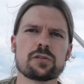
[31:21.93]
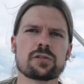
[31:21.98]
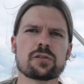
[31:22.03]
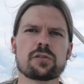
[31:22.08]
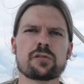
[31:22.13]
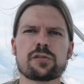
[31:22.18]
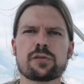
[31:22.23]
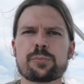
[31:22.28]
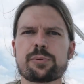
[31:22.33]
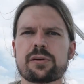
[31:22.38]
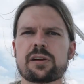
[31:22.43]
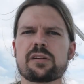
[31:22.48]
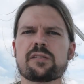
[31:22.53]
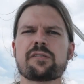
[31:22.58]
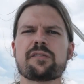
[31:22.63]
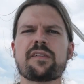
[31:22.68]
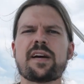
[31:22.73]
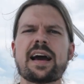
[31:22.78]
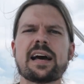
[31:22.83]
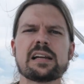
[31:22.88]
So if you're putting
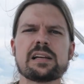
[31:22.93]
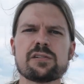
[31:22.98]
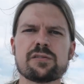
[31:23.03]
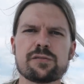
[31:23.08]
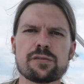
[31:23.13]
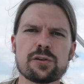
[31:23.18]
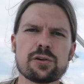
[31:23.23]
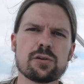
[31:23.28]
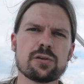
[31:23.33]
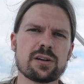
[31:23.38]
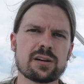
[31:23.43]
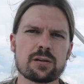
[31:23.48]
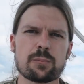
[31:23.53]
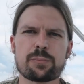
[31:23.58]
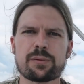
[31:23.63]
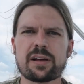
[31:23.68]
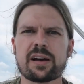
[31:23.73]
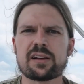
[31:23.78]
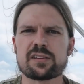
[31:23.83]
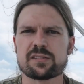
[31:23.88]
fatty food in a
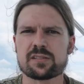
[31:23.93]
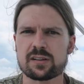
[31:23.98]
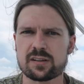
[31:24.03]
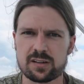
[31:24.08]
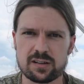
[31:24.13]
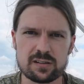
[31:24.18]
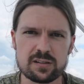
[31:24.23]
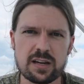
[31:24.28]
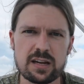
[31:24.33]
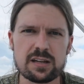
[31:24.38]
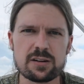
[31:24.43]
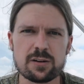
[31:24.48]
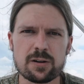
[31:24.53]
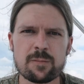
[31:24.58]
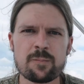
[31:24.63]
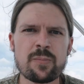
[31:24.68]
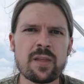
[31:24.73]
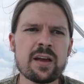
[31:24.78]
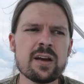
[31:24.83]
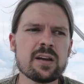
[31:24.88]
plastic container,